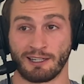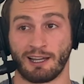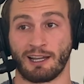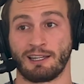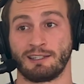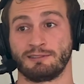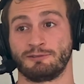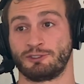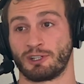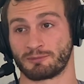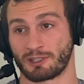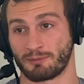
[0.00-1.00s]
I
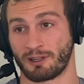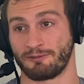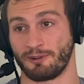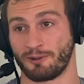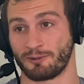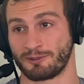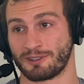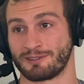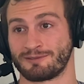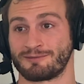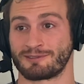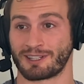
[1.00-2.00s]
jumped on my phone
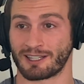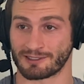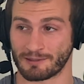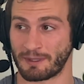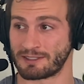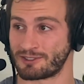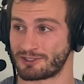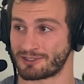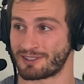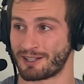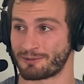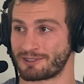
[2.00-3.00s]
and got some messages
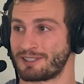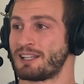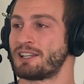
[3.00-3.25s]
that I was,